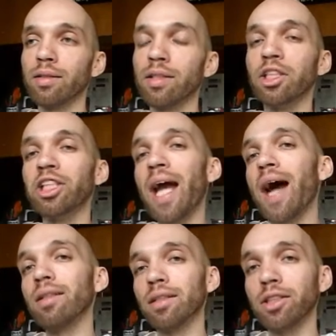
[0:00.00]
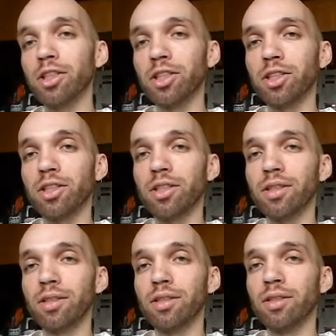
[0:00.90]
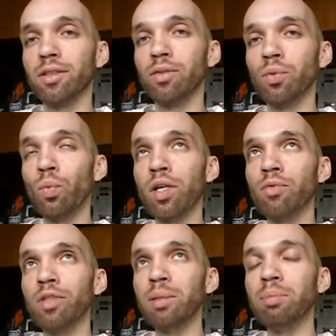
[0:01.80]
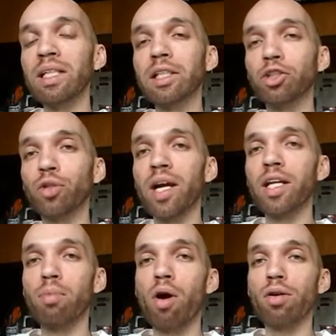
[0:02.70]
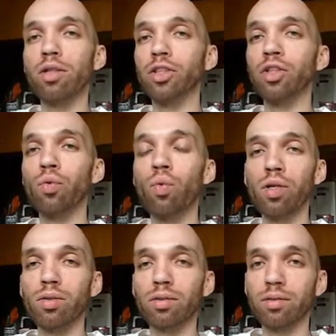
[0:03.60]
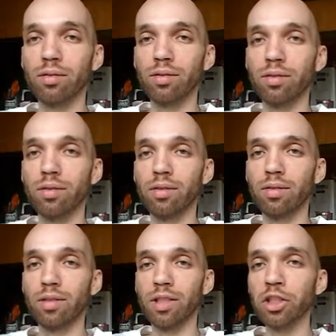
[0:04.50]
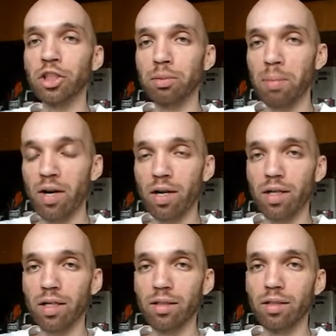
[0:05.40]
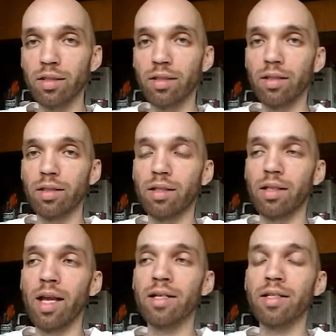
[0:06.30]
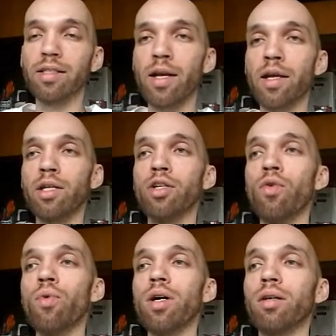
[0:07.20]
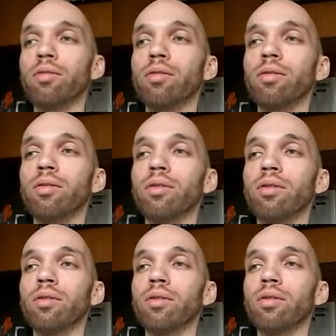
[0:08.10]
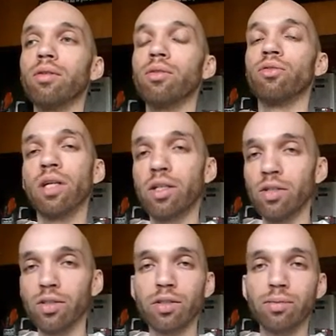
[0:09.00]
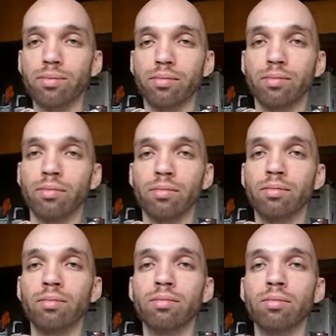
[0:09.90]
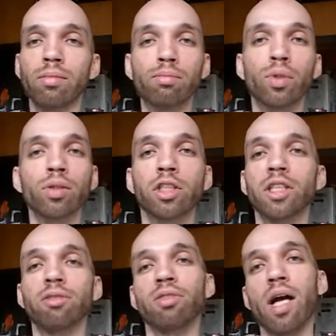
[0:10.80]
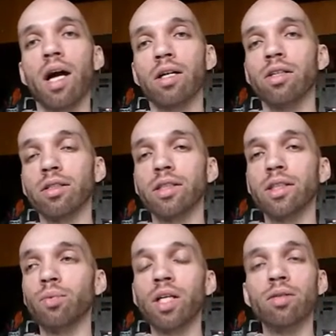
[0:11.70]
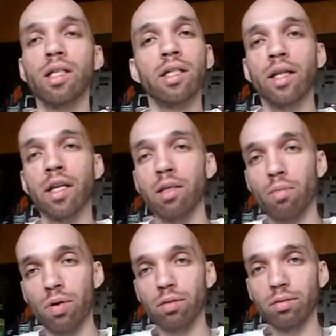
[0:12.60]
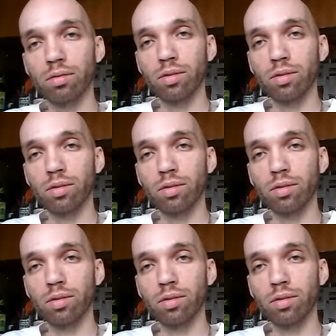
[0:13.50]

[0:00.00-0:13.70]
to challenge one of the biggest trading partners in the world, such as America, and to say, you know what, fuck your bullshit fiat currency, we don't need it anymore.